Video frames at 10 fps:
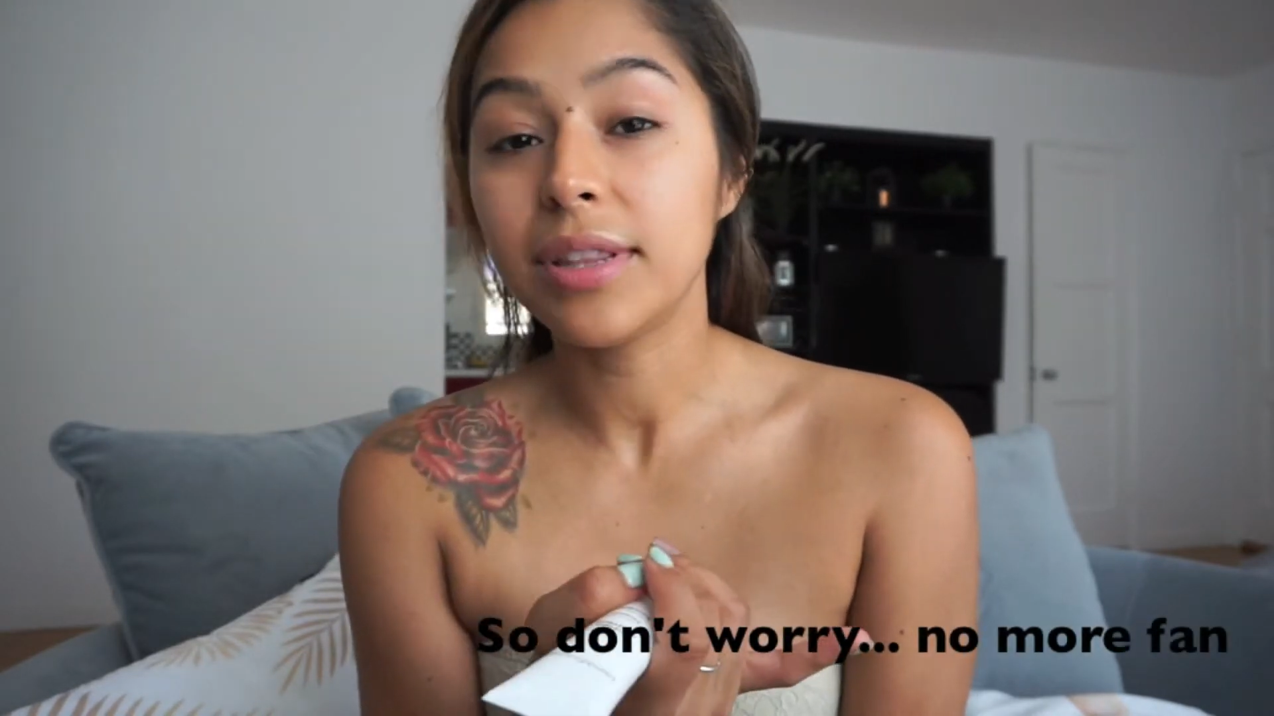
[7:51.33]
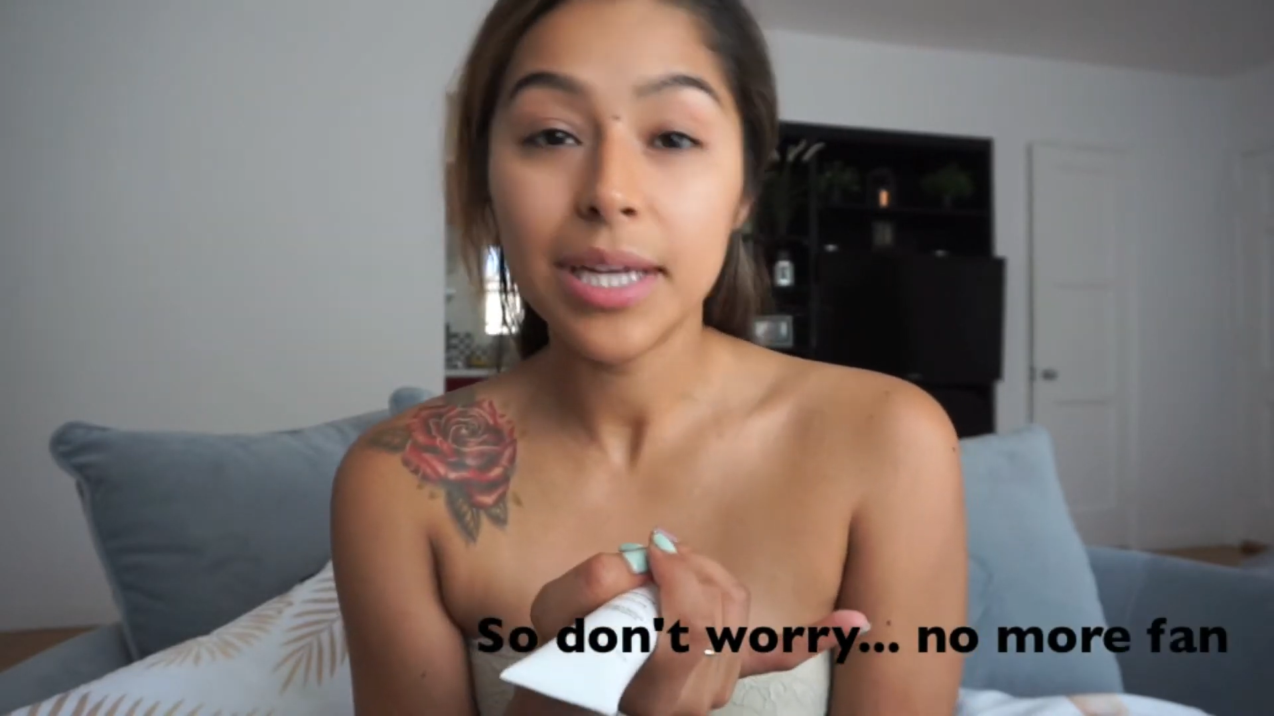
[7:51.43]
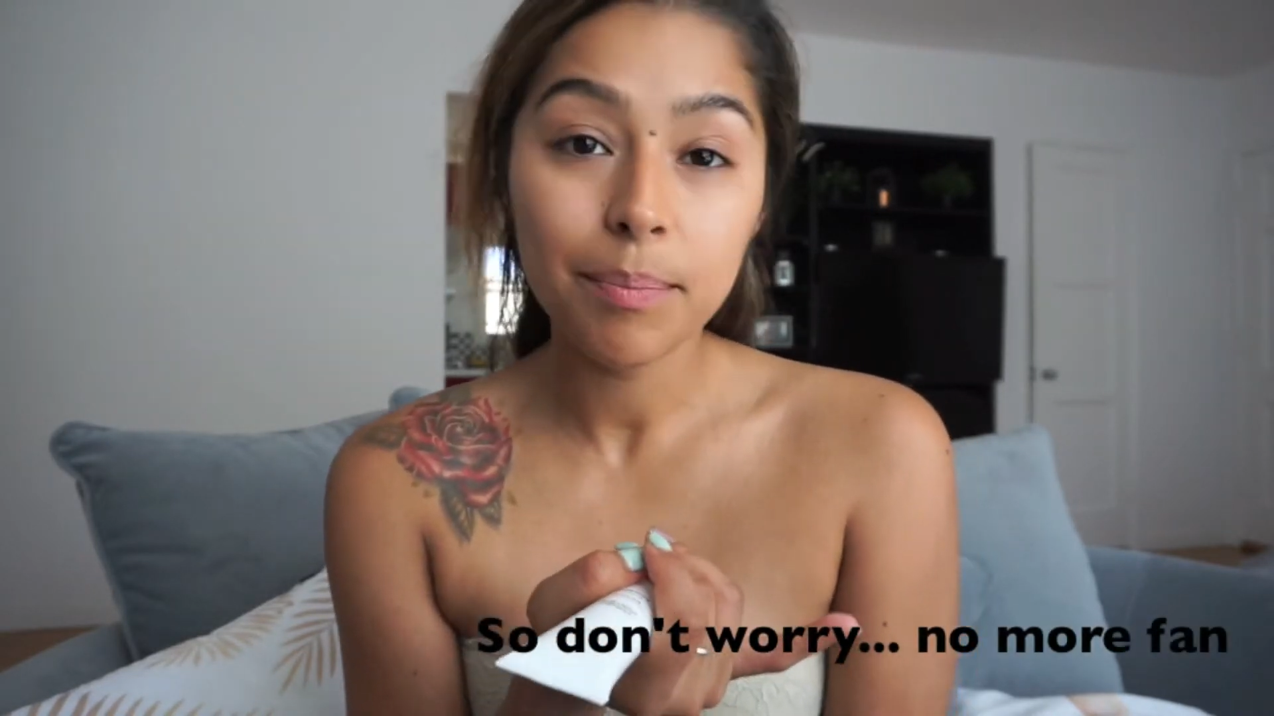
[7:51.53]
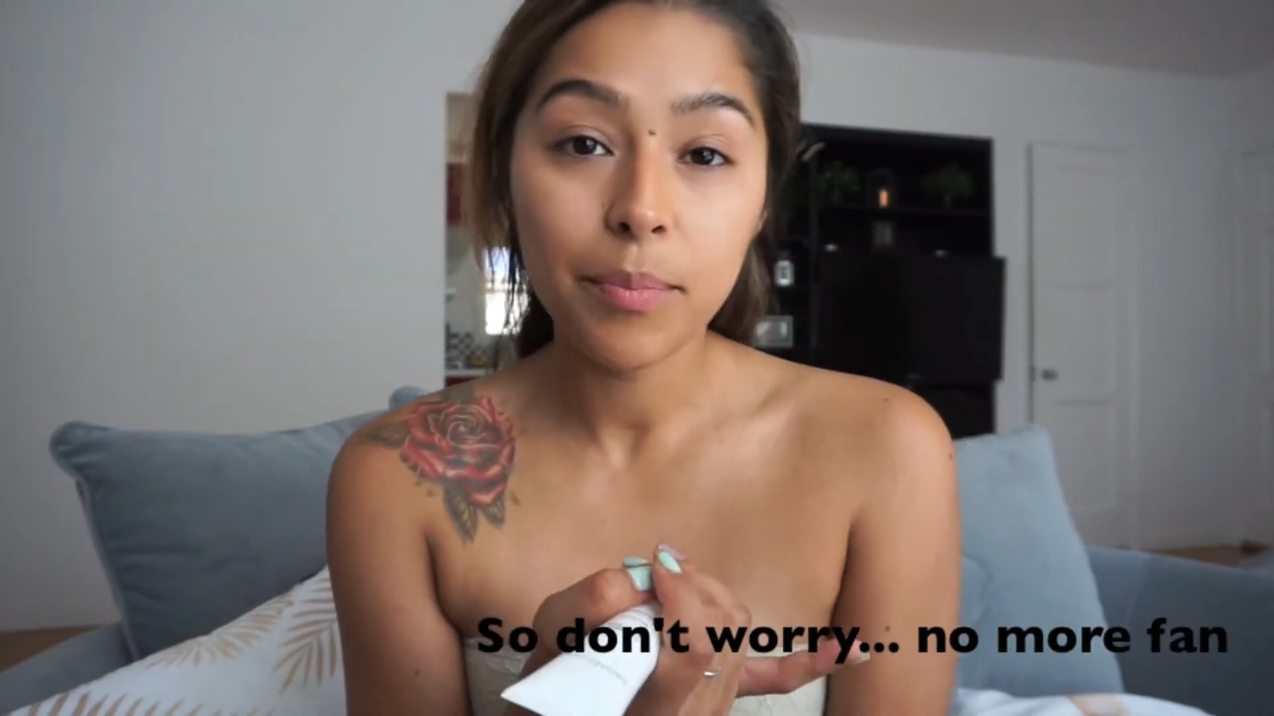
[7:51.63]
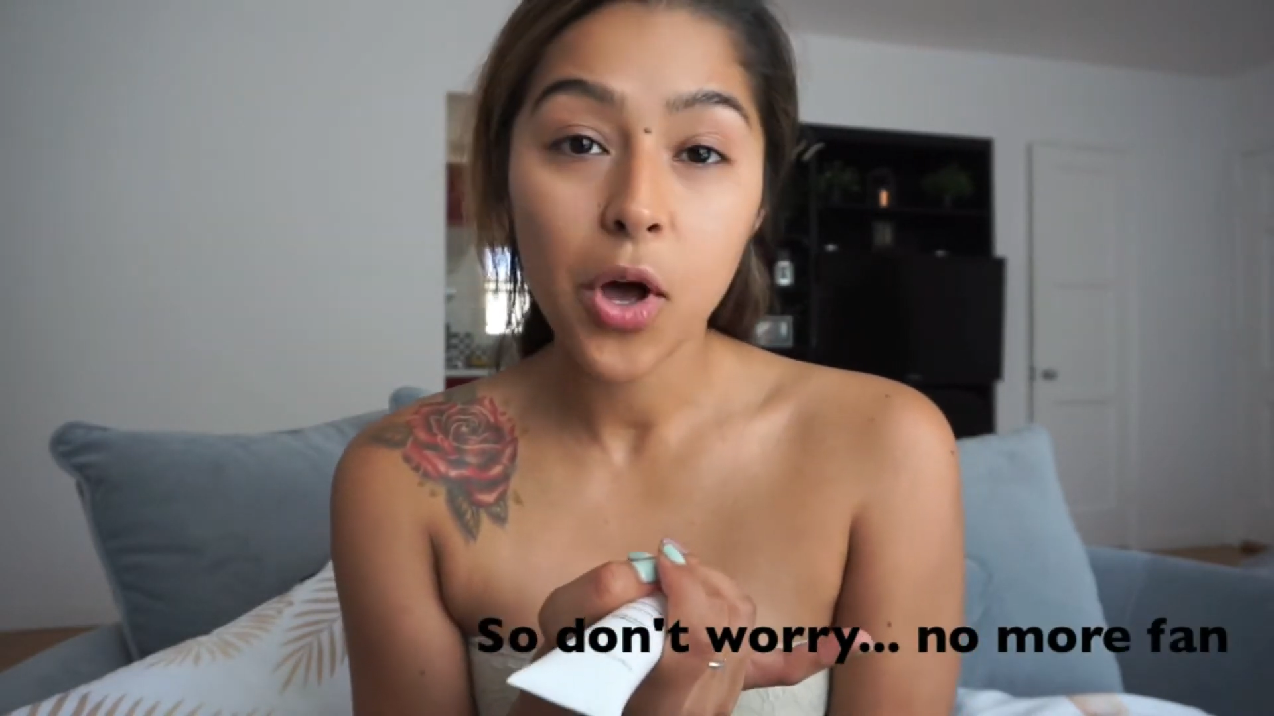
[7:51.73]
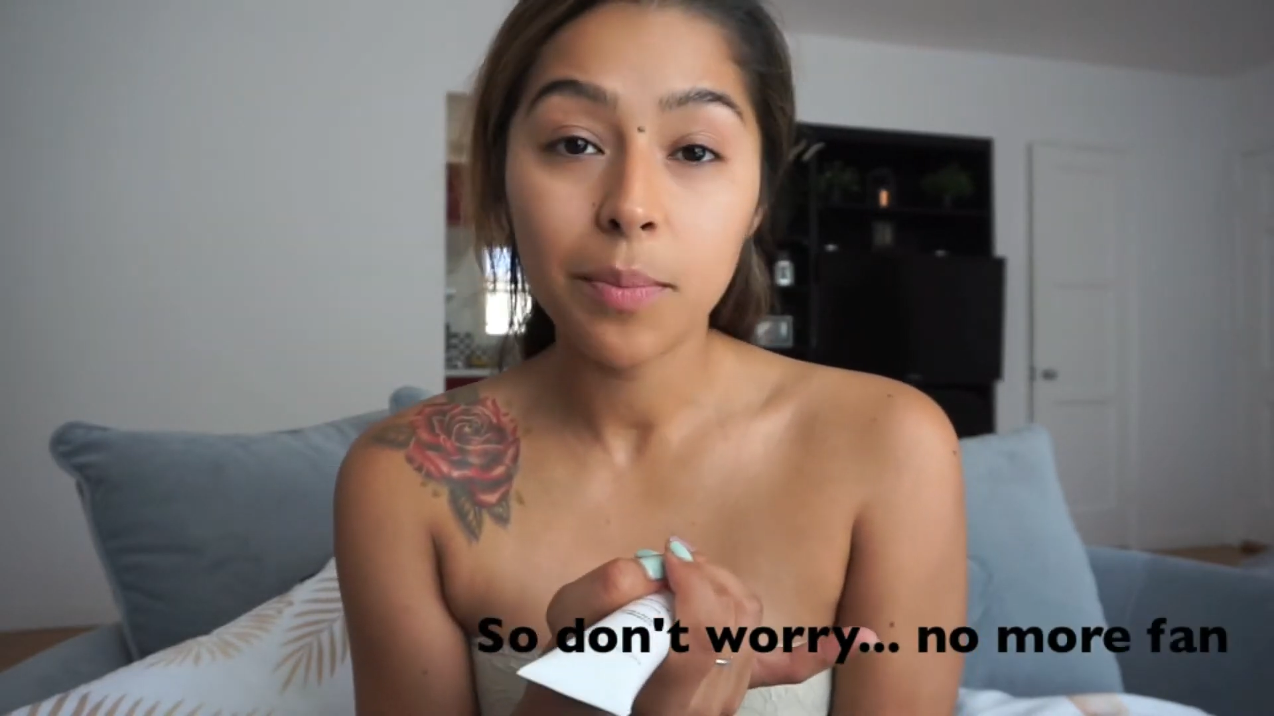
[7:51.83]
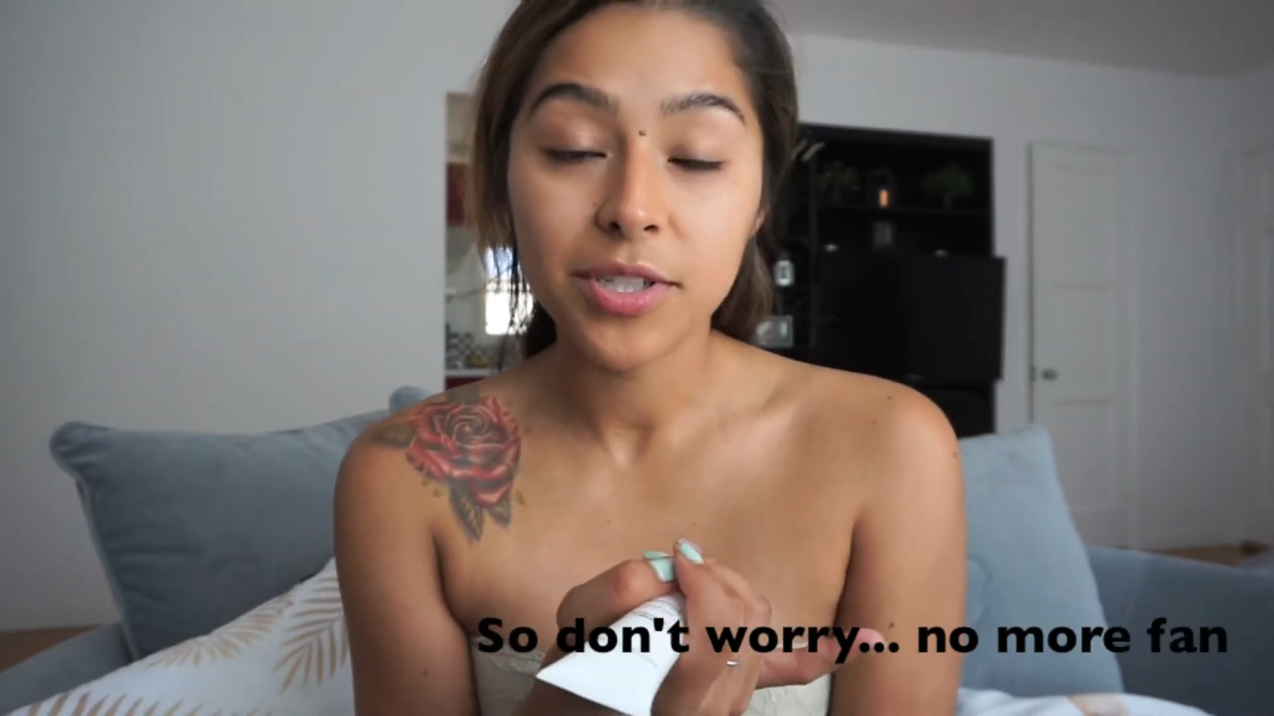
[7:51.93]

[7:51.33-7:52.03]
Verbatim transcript: lip balm